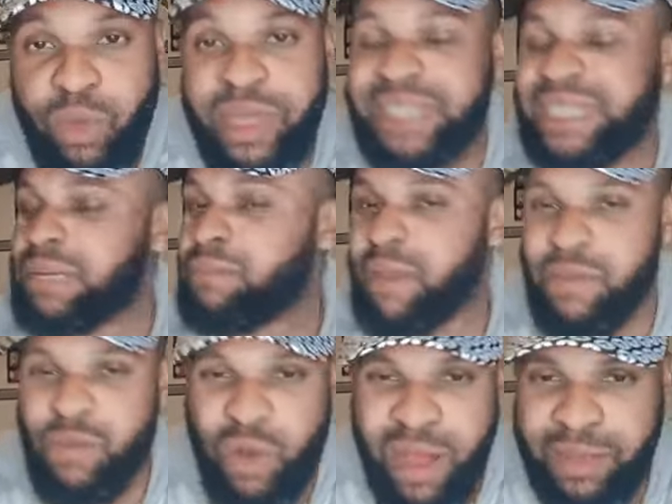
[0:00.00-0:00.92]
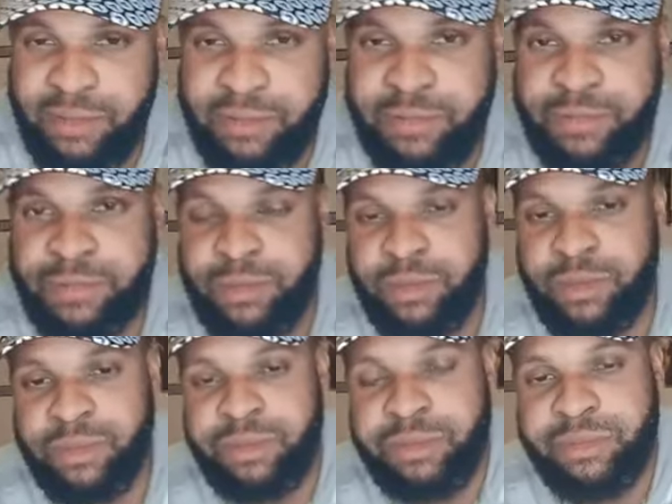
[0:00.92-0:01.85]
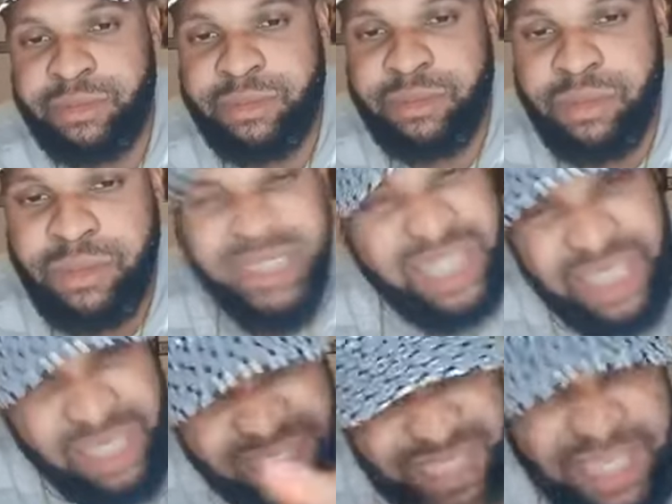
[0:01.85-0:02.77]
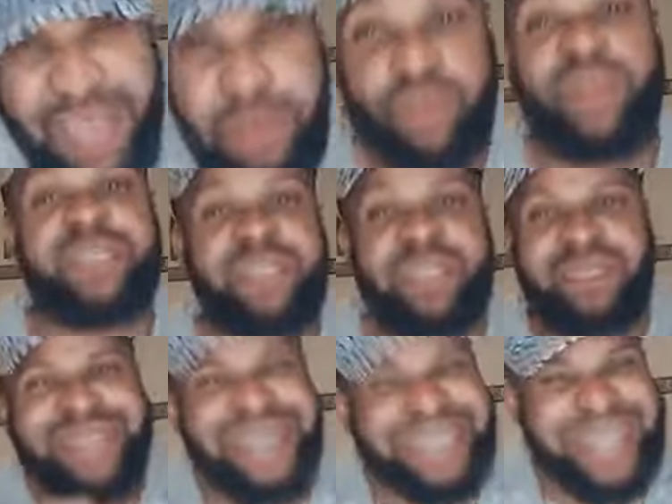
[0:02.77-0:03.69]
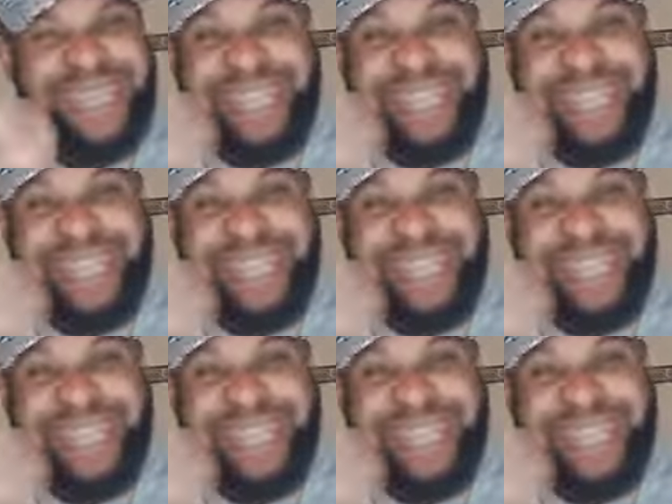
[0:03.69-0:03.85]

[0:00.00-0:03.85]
Oh, get it, Ben Wah. See the names, see the